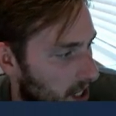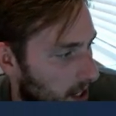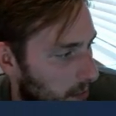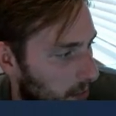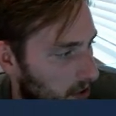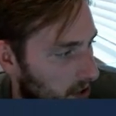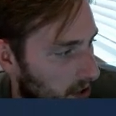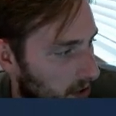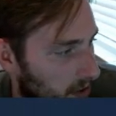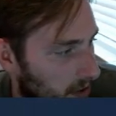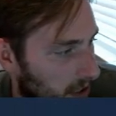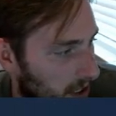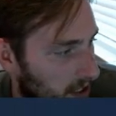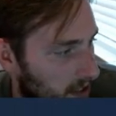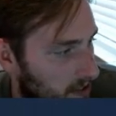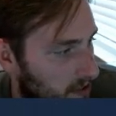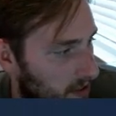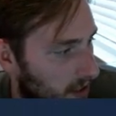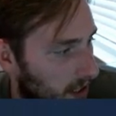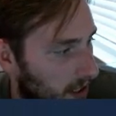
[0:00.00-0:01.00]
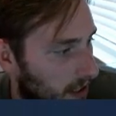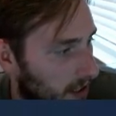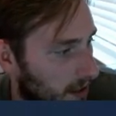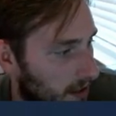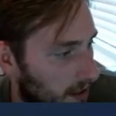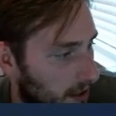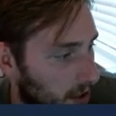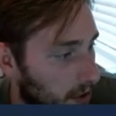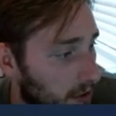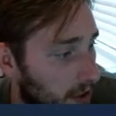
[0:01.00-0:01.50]
opportunities,
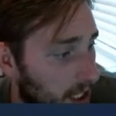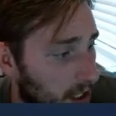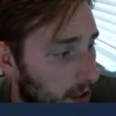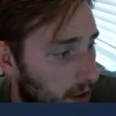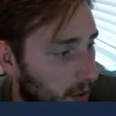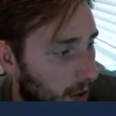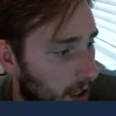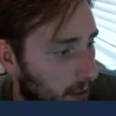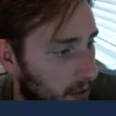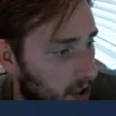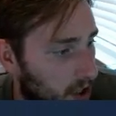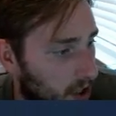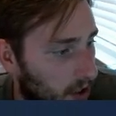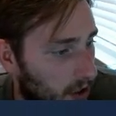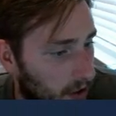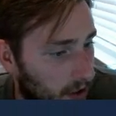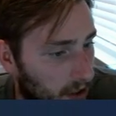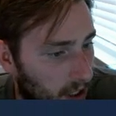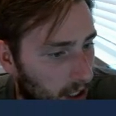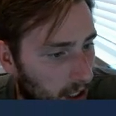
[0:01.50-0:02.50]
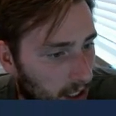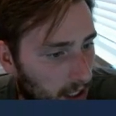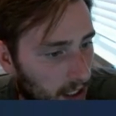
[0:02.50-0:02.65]
they'll get a great return.